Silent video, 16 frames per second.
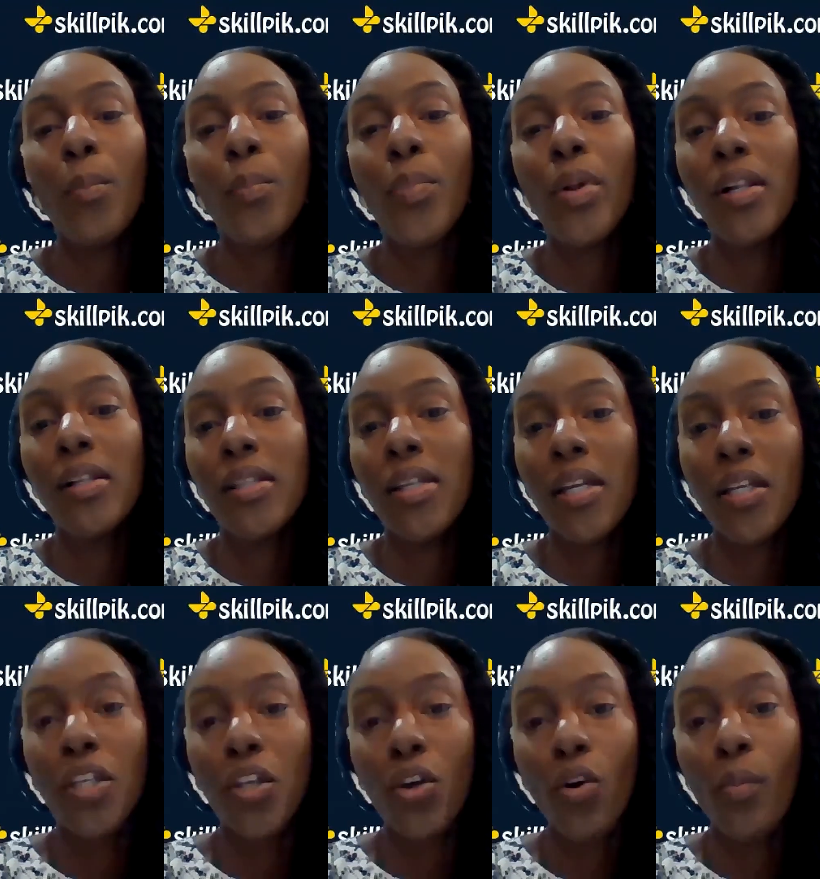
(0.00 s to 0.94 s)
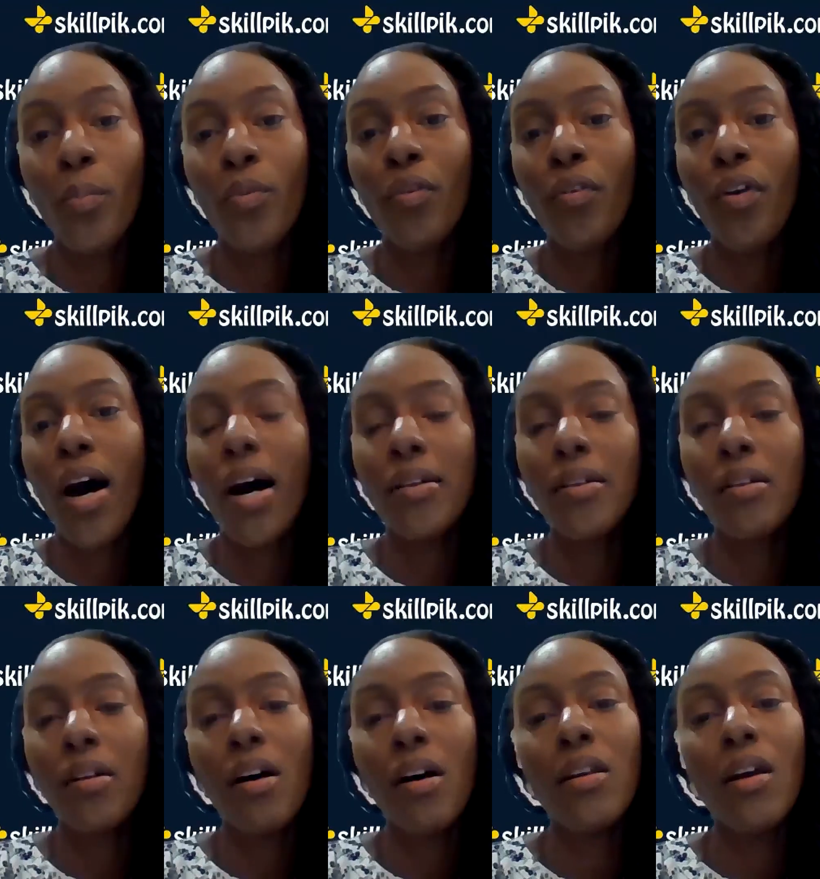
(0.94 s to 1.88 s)
building your brand,
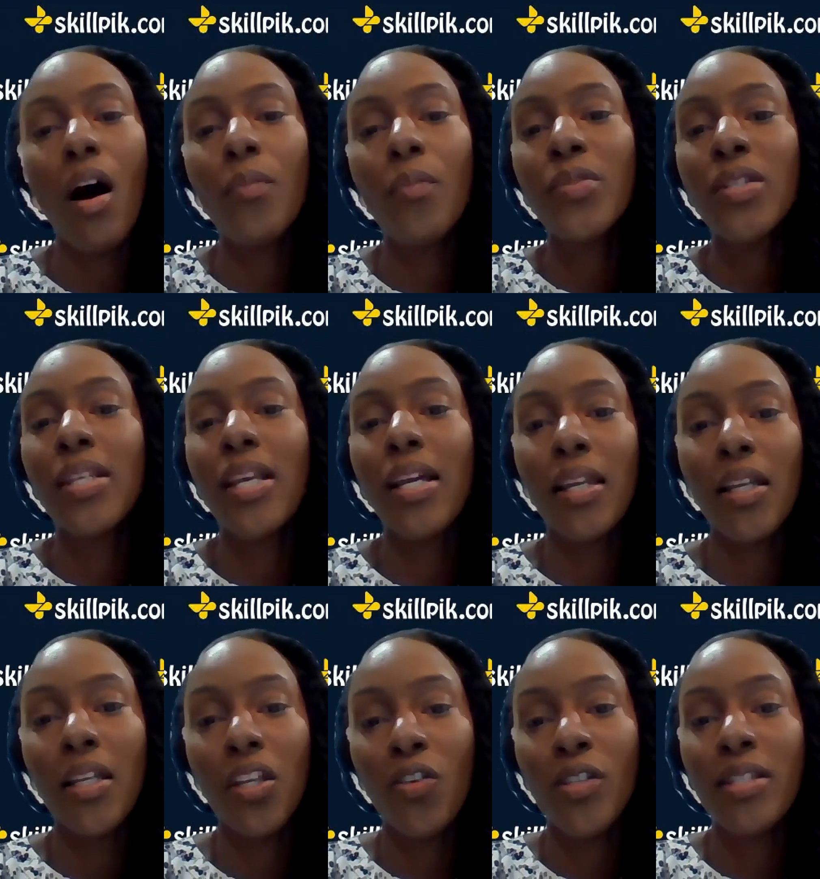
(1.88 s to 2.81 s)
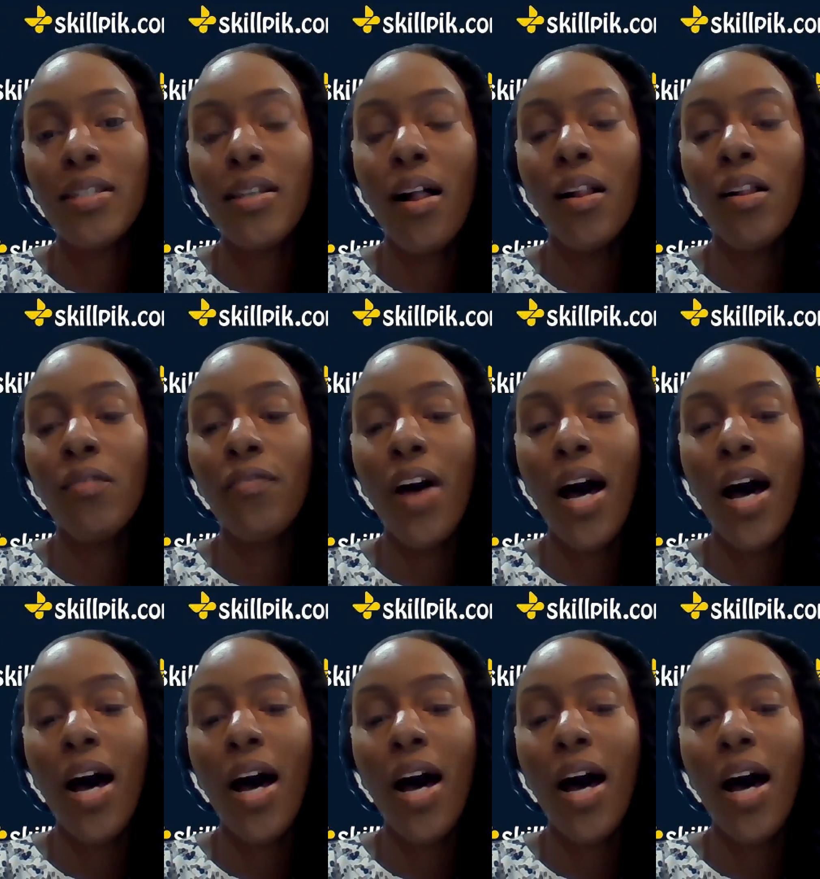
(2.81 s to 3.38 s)
on upskilling yourself,